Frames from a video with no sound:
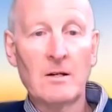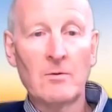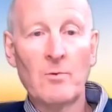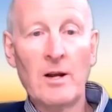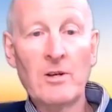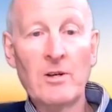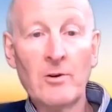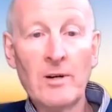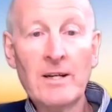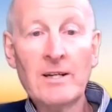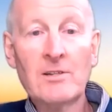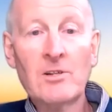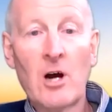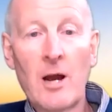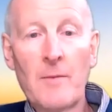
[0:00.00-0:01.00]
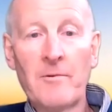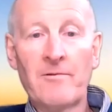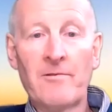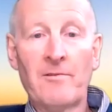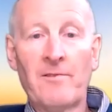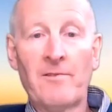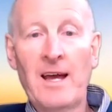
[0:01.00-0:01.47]
When you're in a time
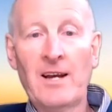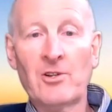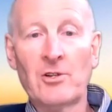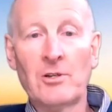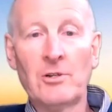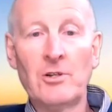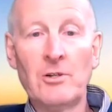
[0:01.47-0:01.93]
of reflection,